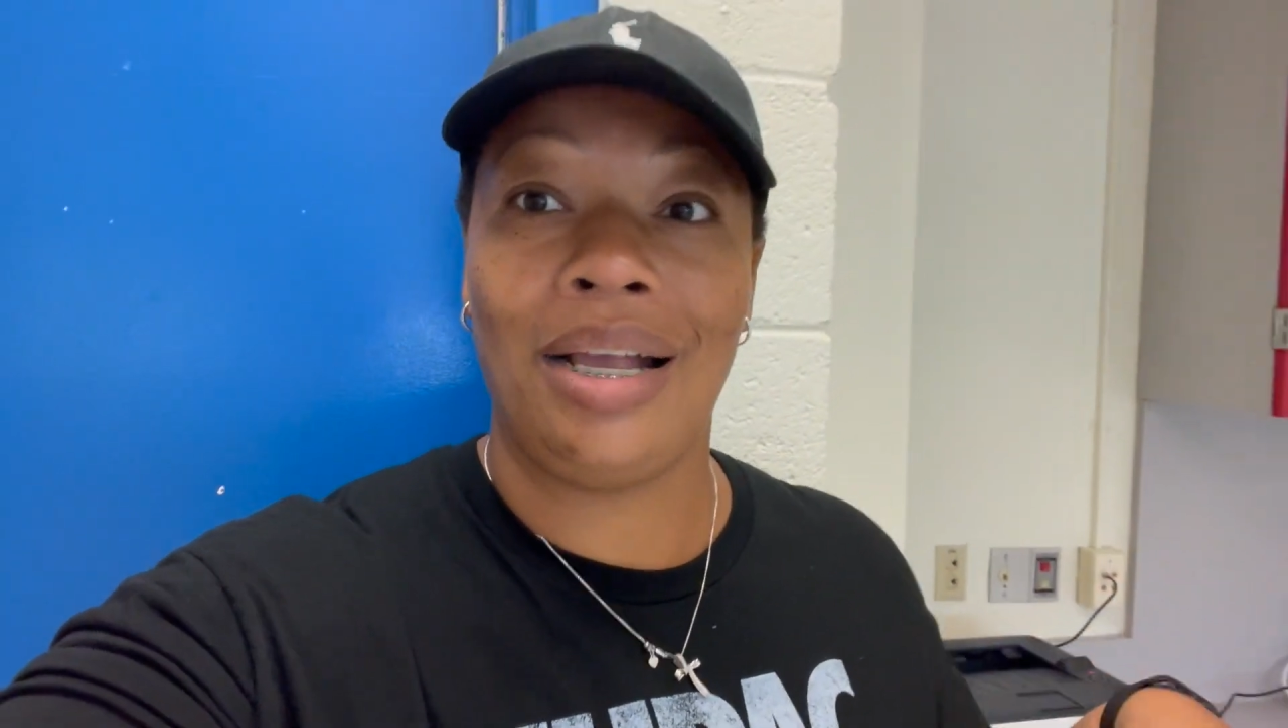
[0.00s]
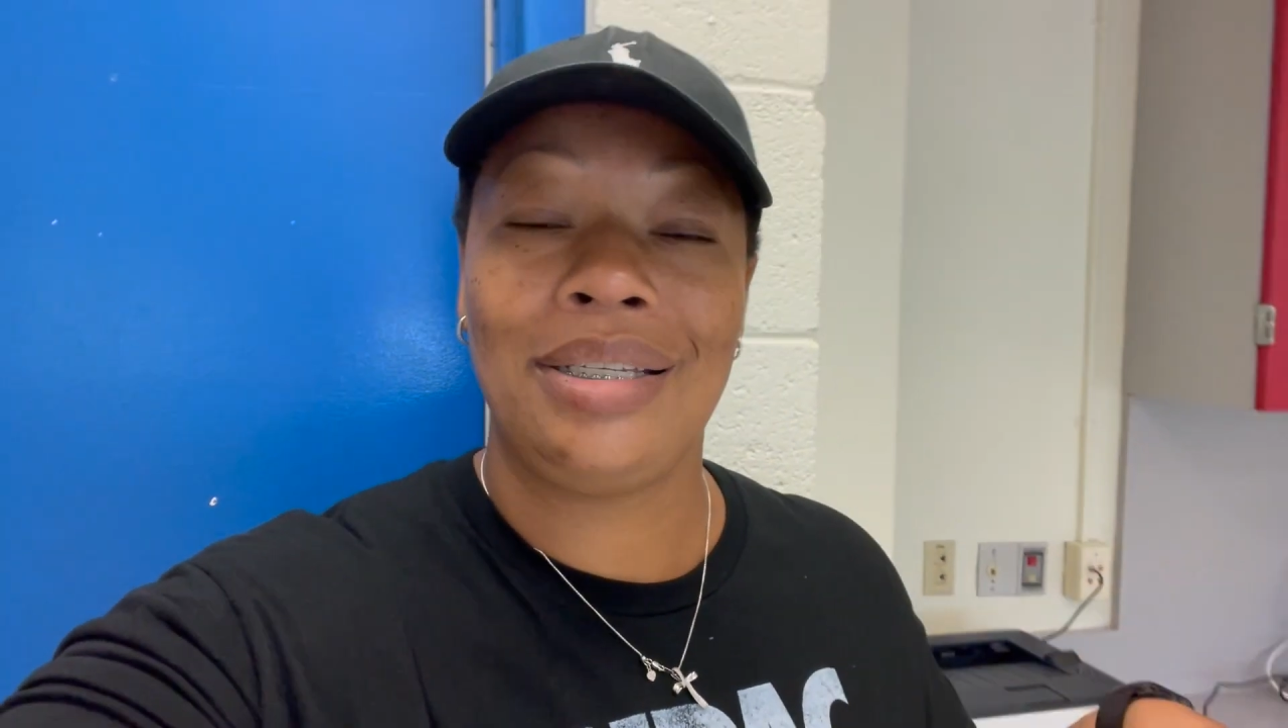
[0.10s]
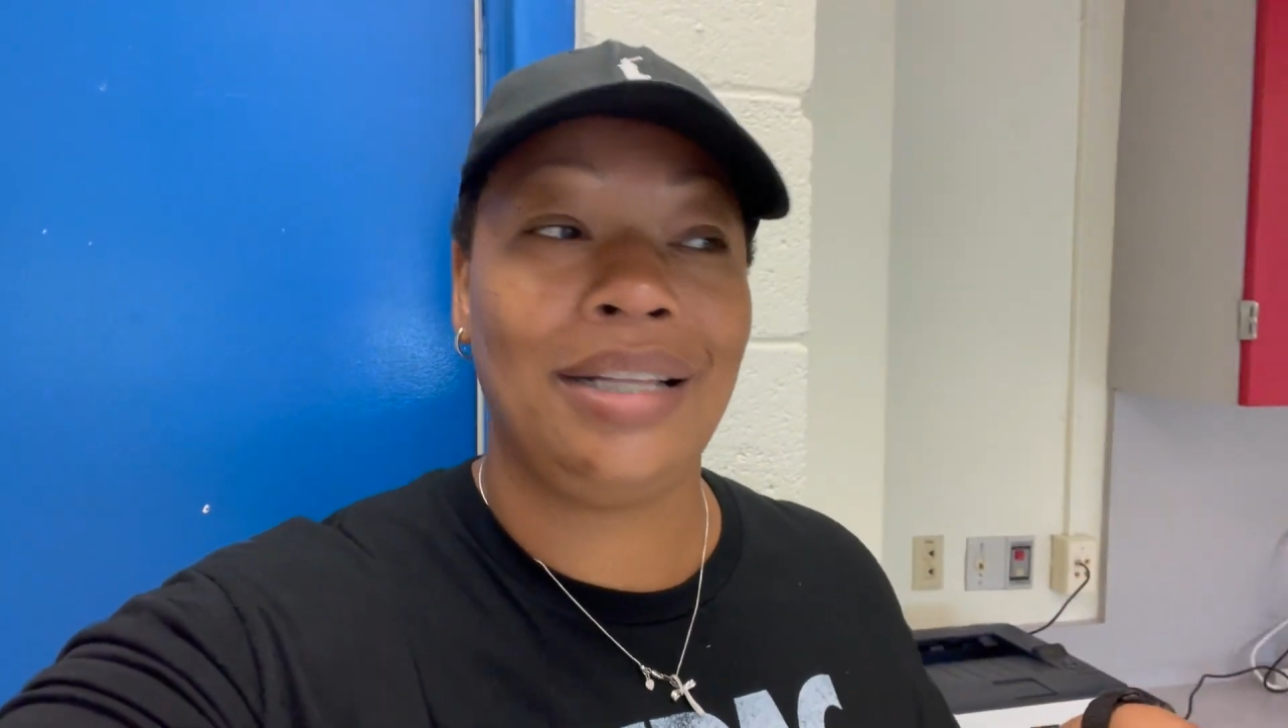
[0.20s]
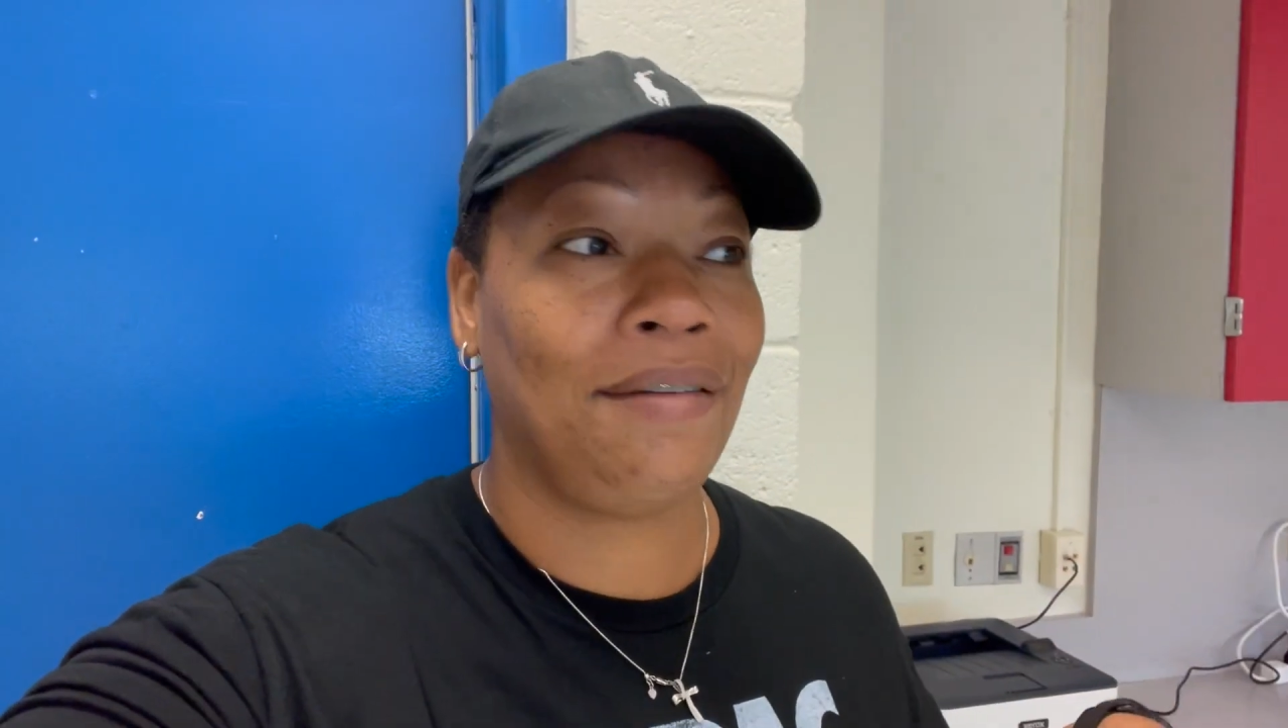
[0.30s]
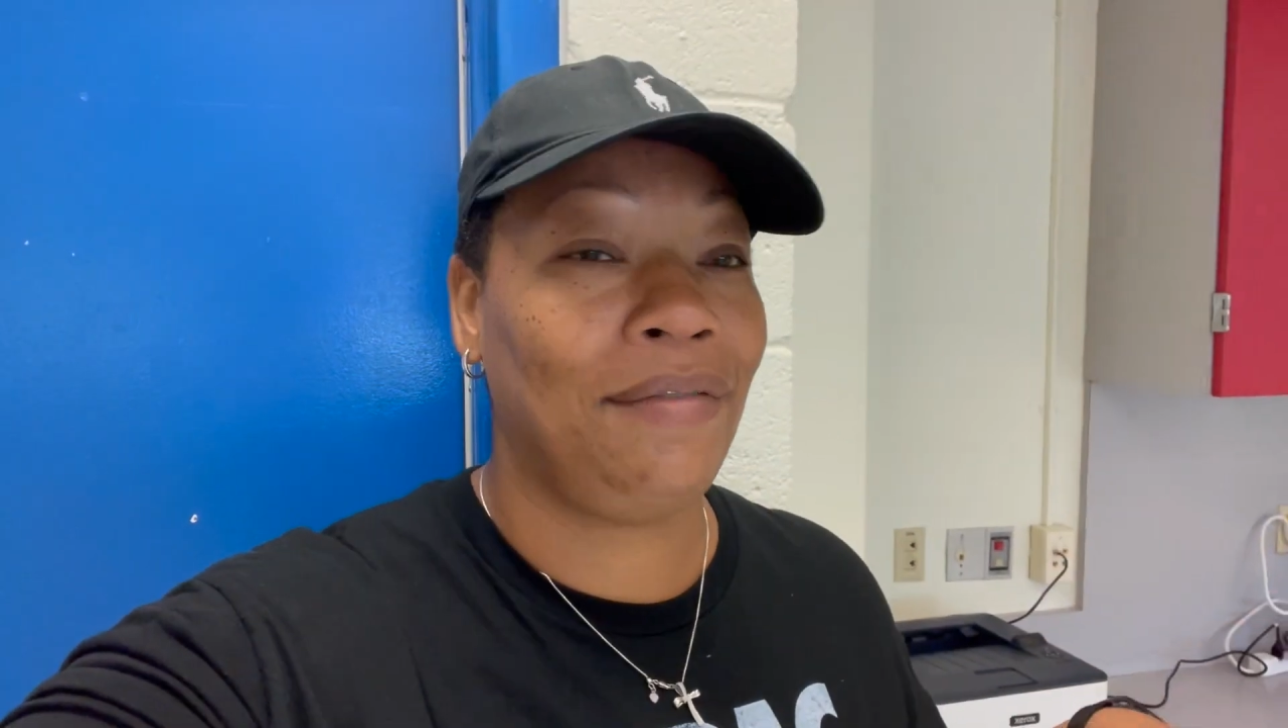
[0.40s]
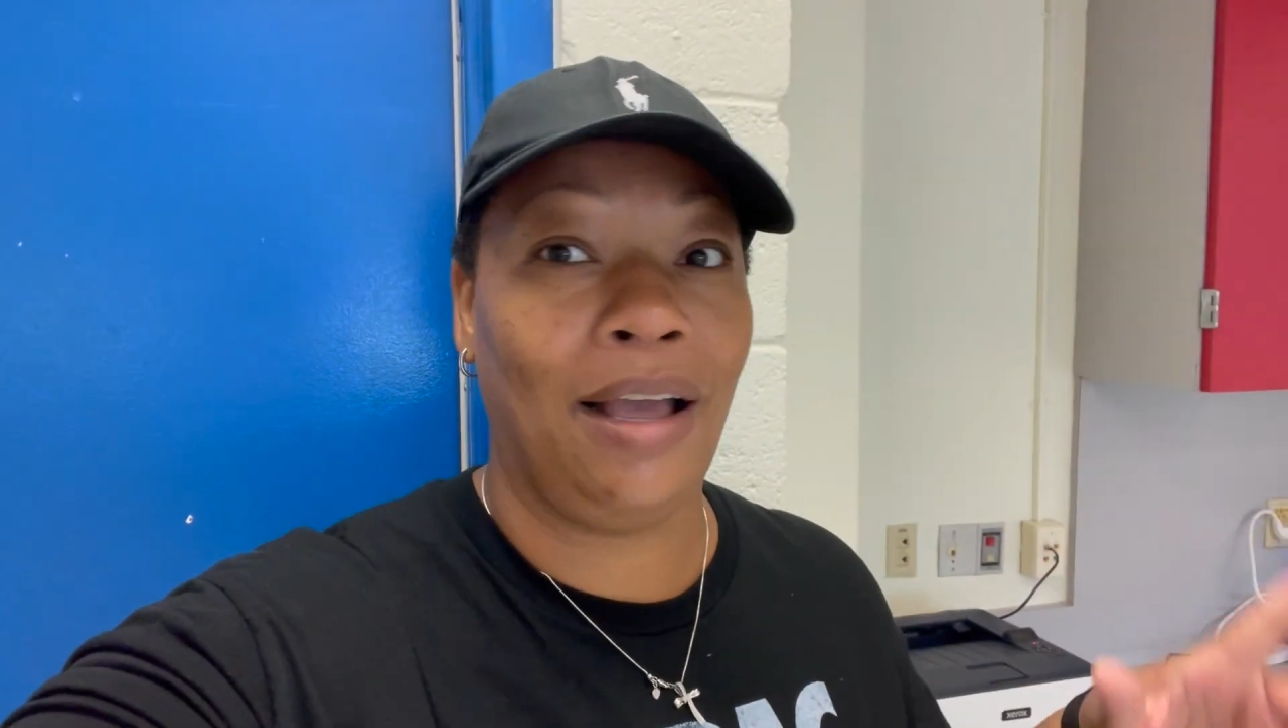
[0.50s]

our stuff